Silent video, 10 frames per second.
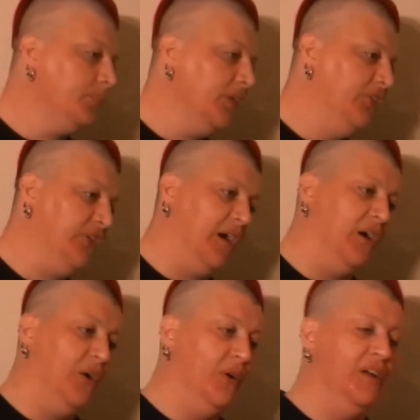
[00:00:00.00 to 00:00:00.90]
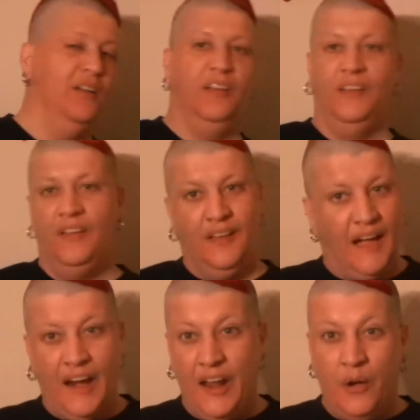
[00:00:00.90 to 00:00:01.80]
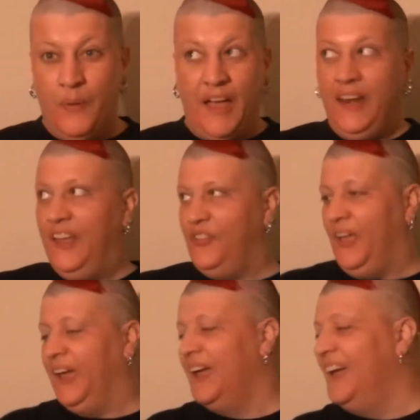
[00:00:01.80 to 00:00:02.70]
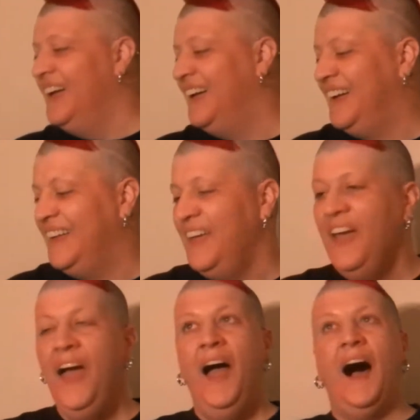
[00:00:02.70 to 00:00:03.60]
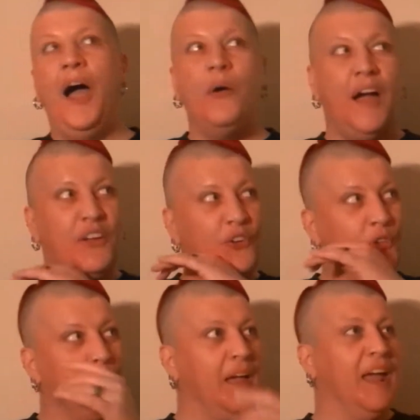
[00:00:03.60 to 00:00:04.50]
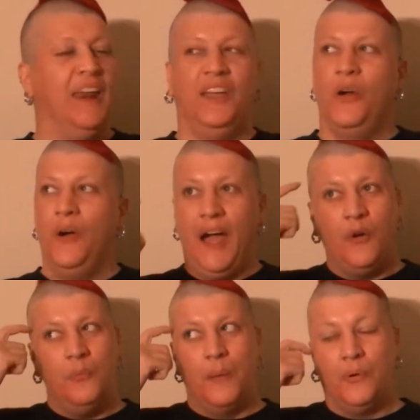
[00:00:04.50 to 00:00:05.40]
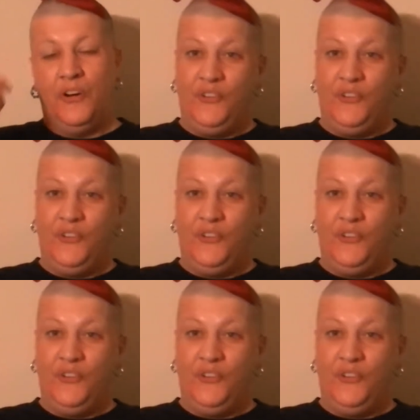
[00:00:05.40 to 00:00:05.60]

So I know, man, it's like I used to be, and you know what? I remember a